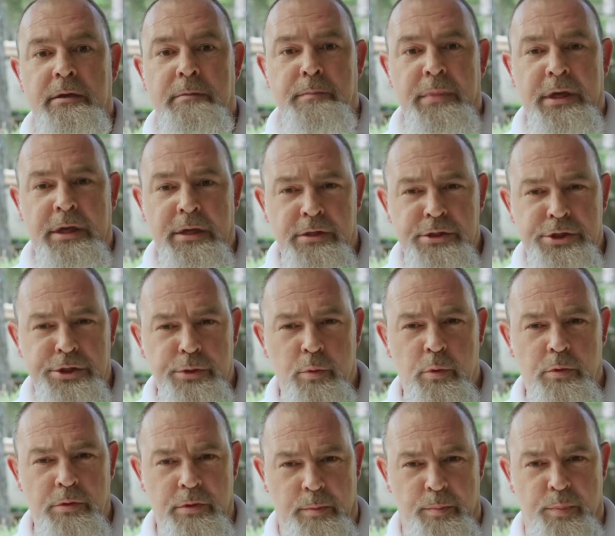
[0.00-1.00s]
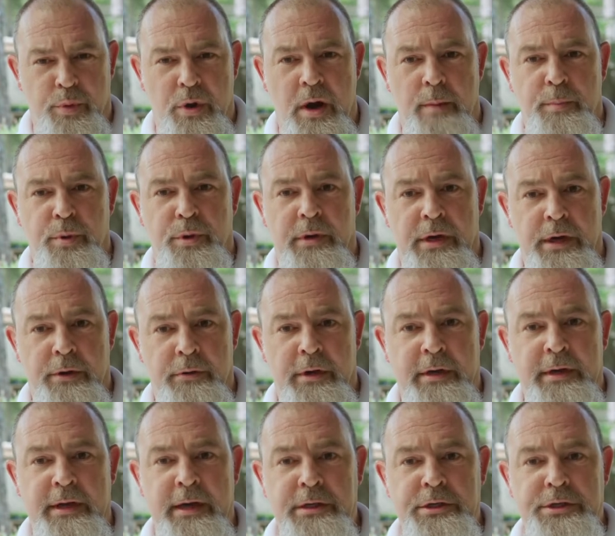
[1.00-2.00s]
because you want the proper
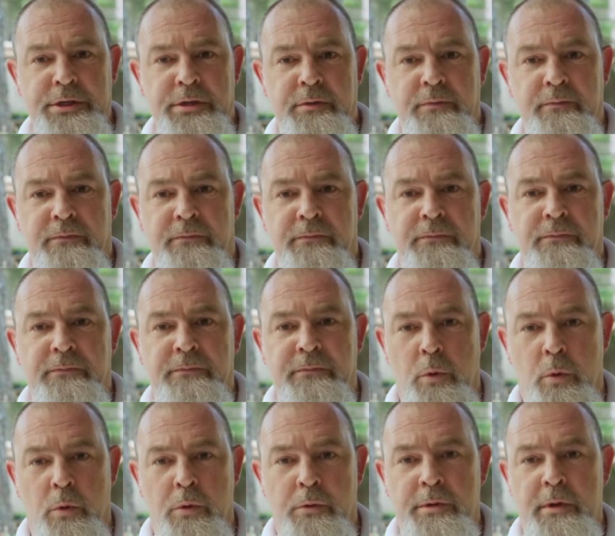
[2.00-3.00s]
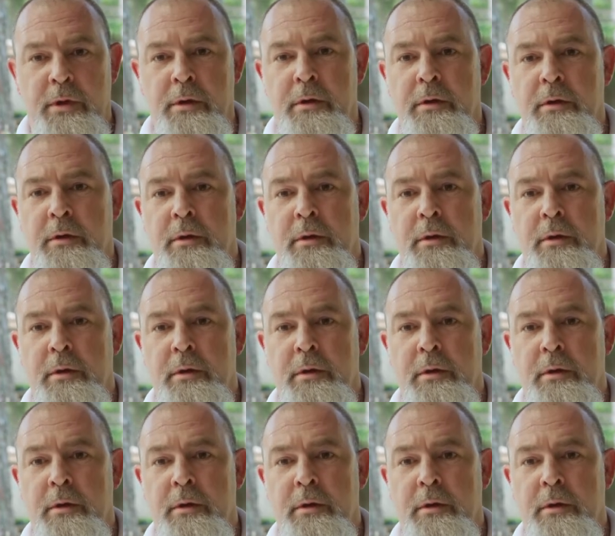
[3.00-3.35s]
irrigation for the